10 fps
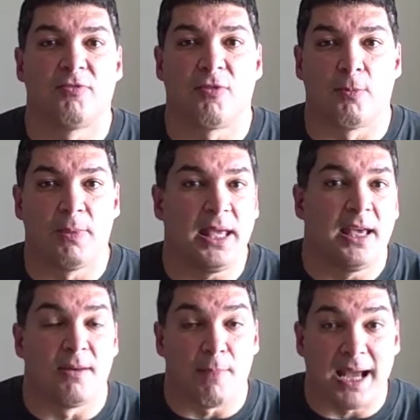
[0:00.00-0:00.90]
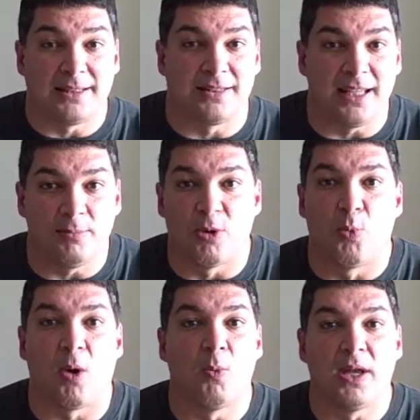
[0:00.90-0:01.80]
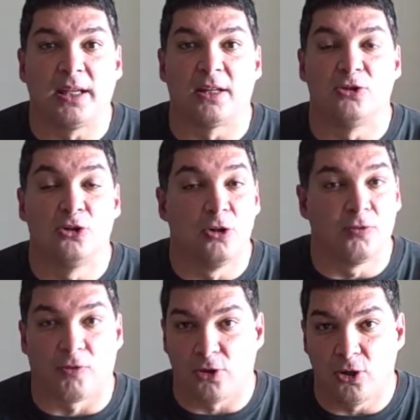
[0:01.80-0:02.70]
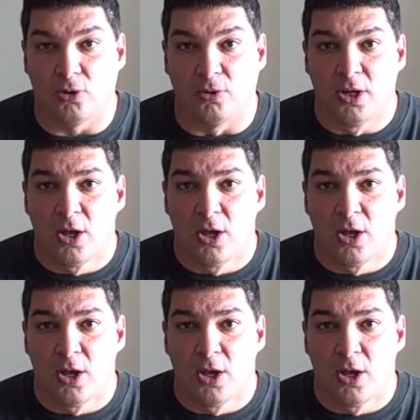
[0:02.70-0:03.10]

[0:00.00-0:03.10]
for me and my team and what we can do for you.